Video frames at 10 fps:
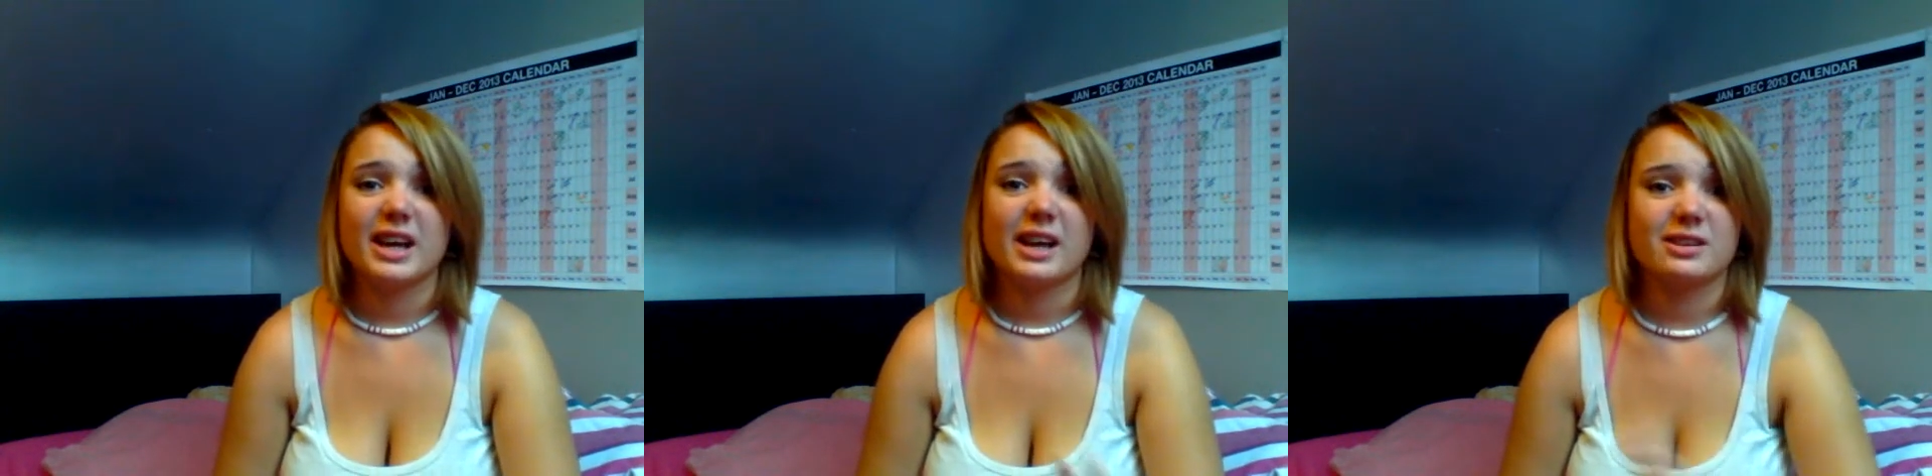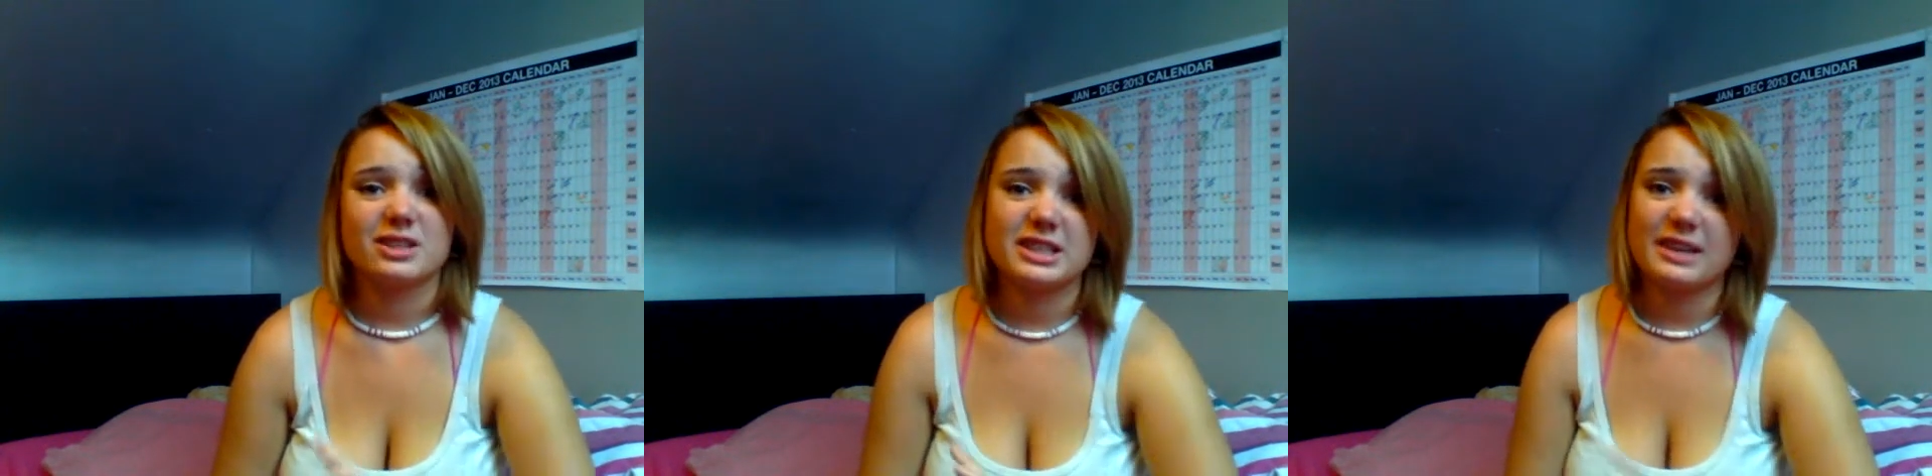and
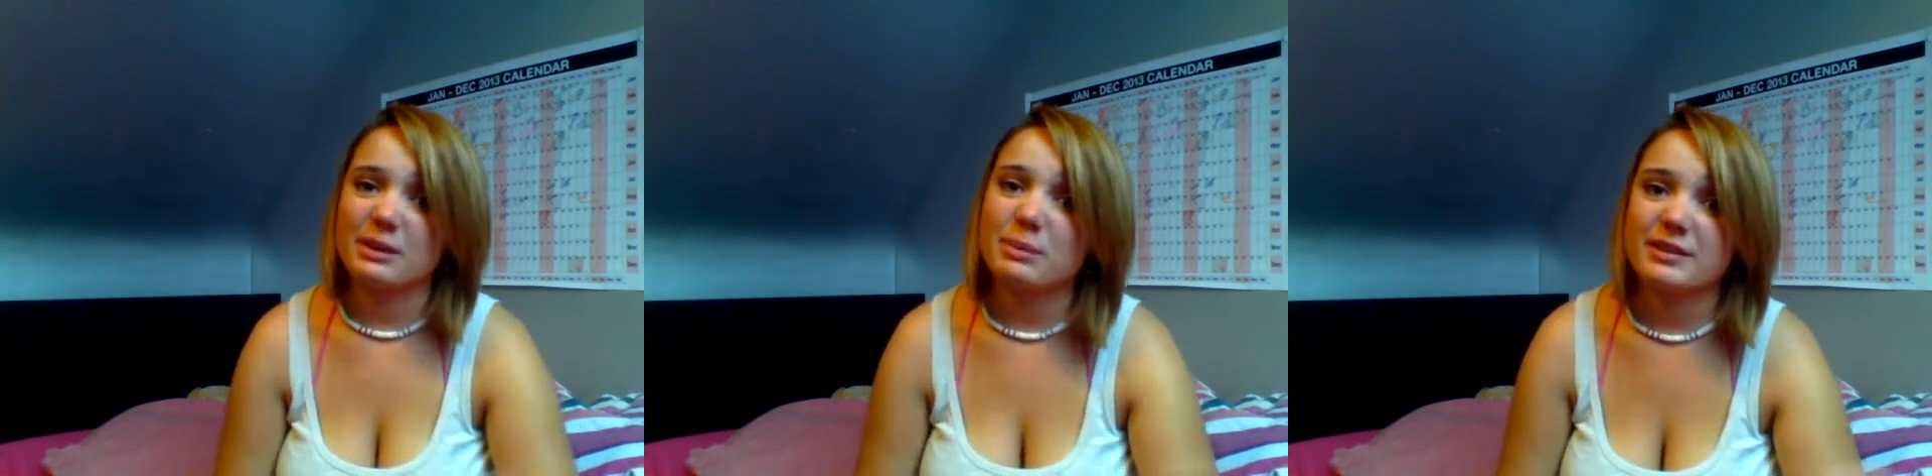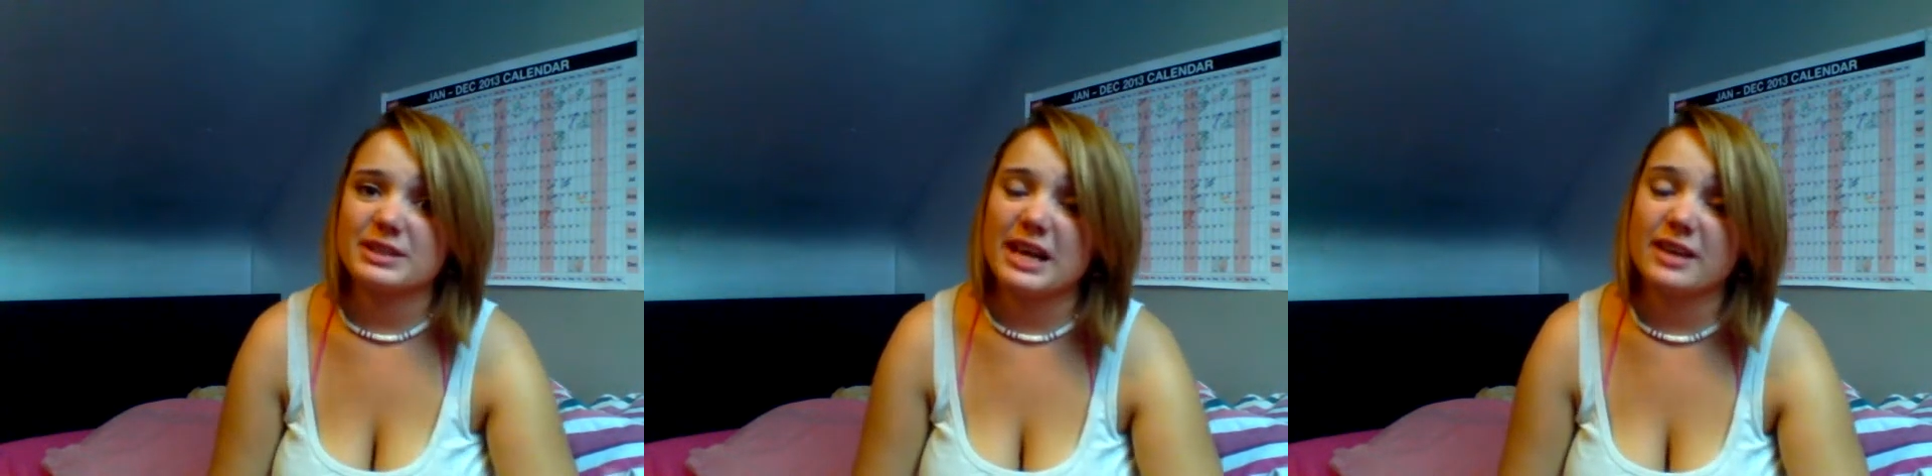I was just having a
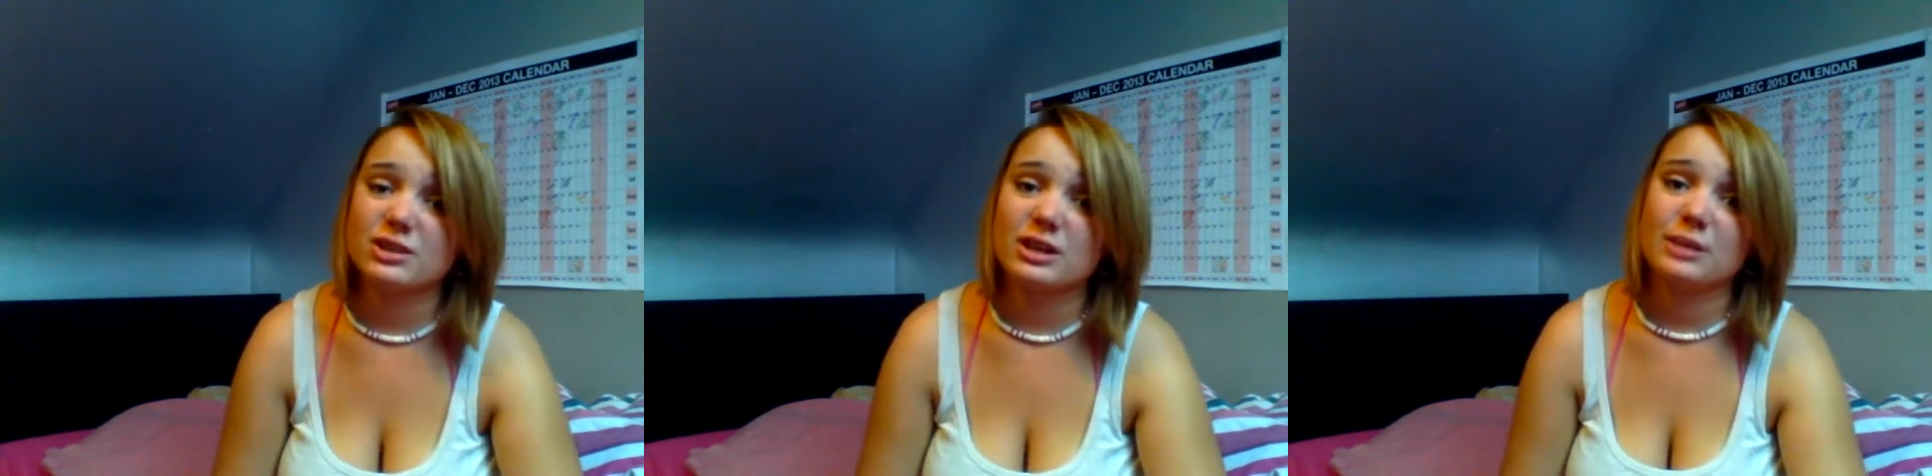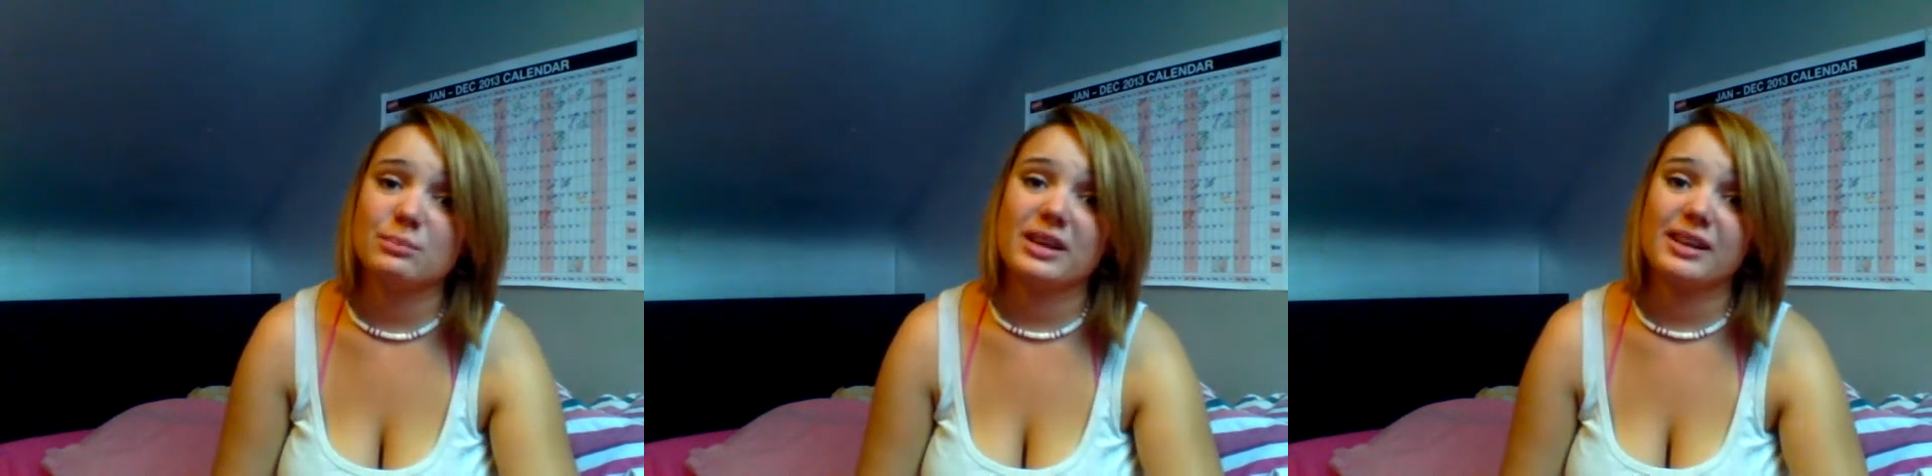bit of a
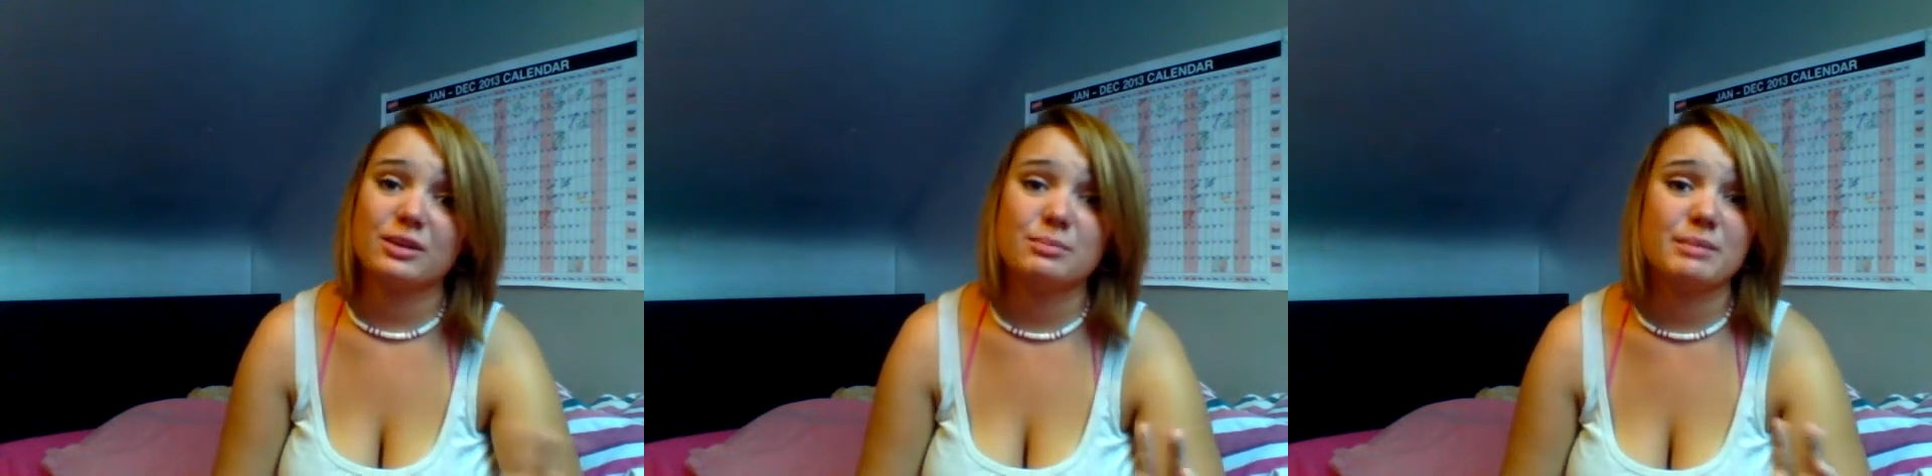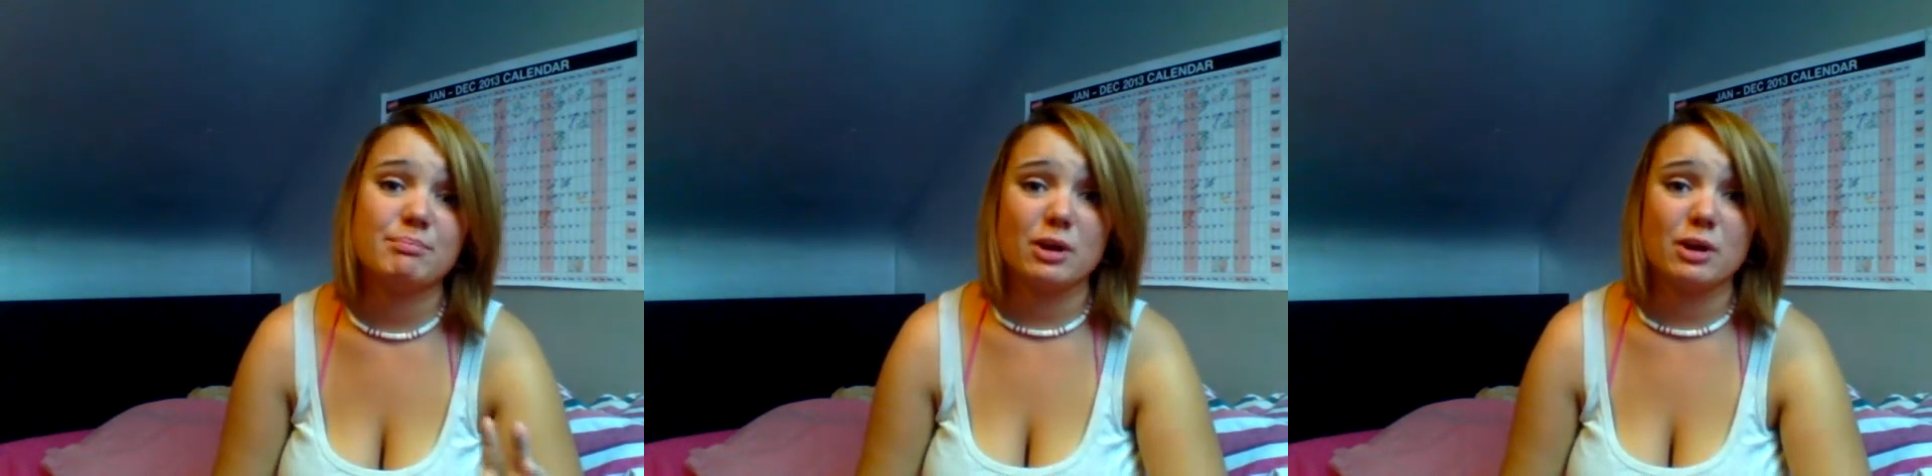tantrum, and I couldn't be